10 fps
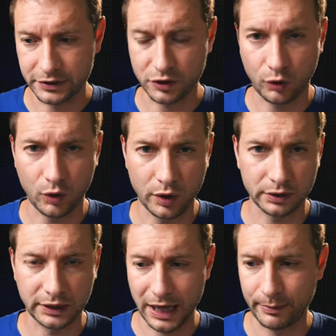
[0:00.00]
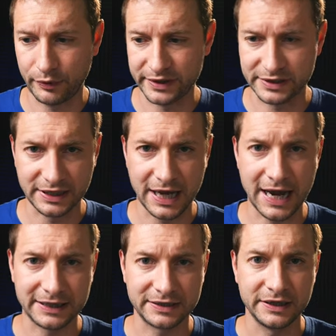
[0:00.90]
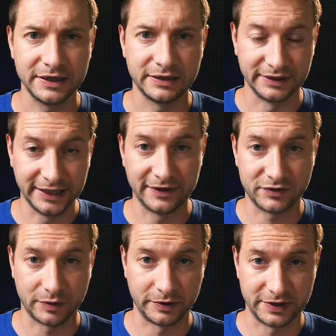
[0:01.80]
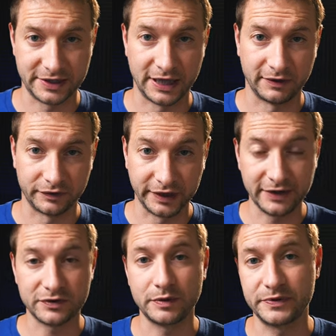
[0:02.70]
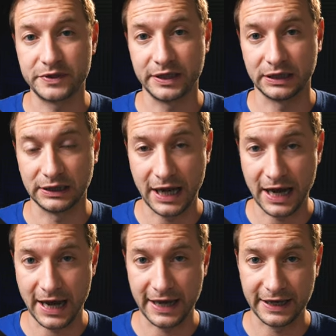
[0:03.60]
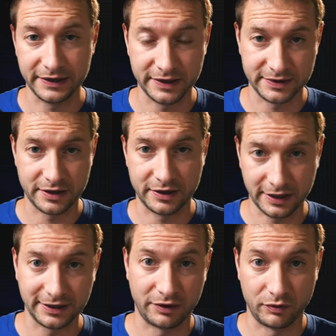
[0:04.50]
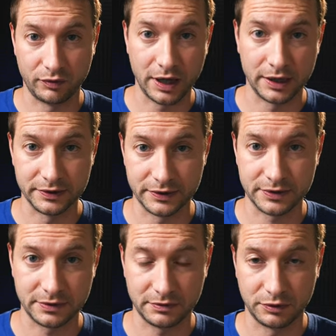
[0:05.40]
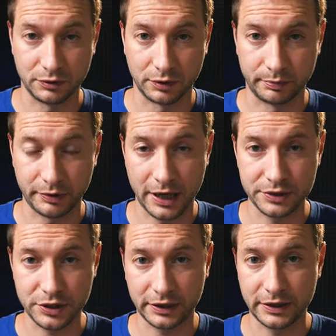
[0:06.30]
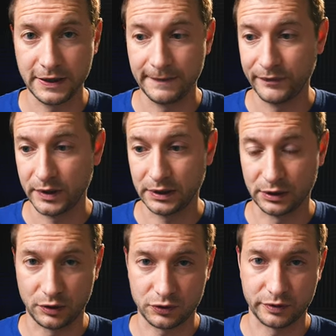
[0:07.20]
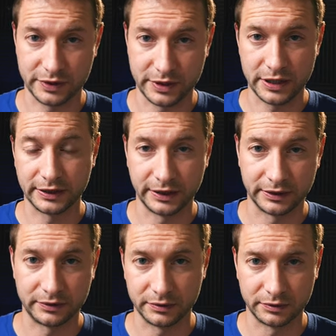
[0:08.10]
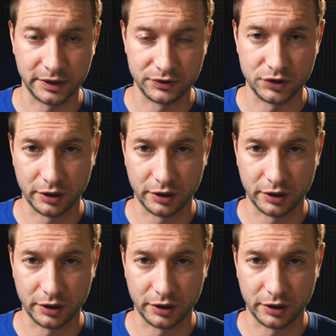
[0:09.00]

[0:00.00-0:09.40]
And this core library is not NativeScript itself. NativeScript CLI is the thing that runs your project, it also is the thing that does